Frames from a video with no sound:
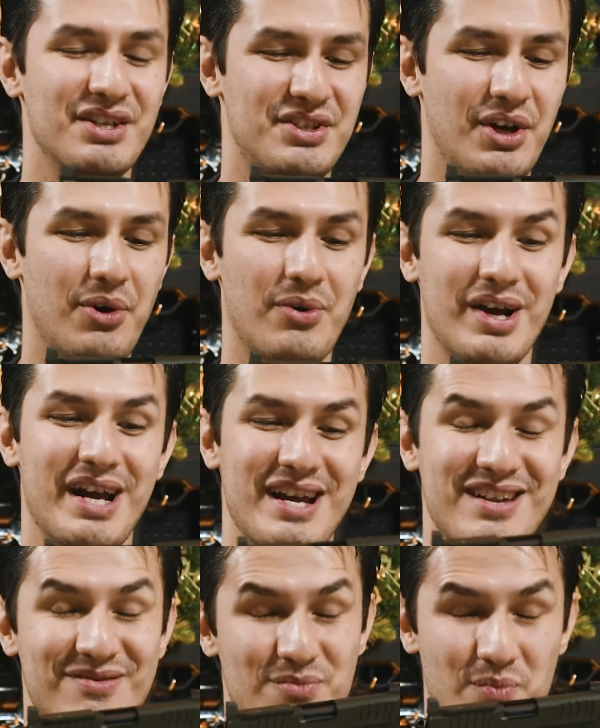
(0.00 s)
So
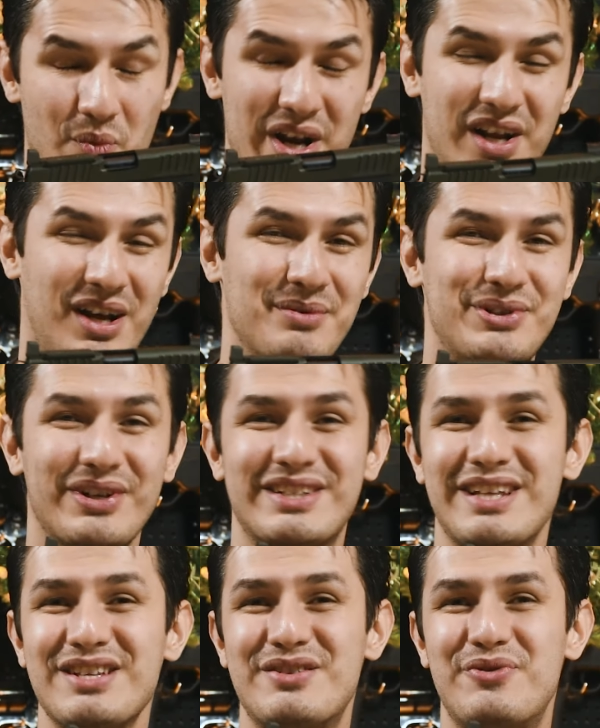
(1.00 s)
when it comes to
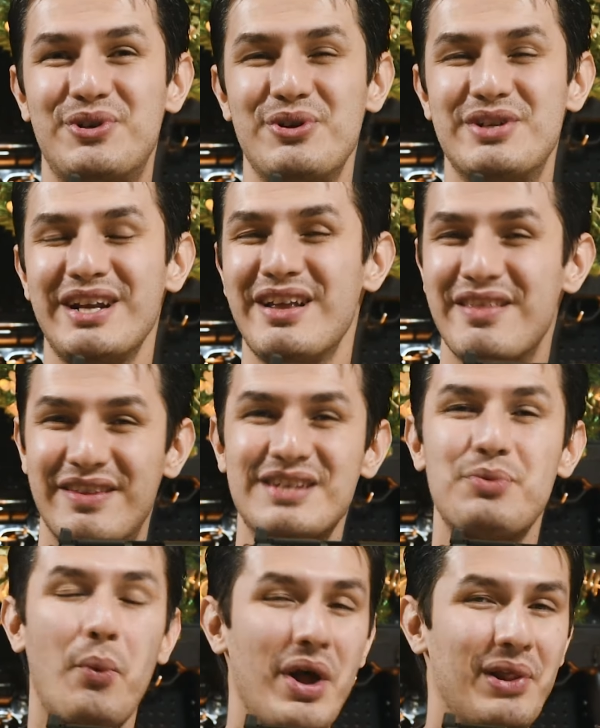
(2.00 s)
extensive shooting,
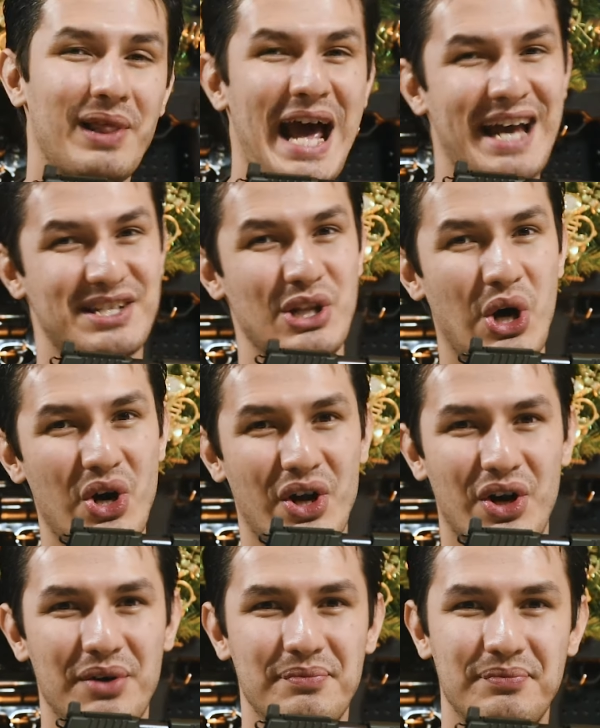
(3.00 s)
this will last longer.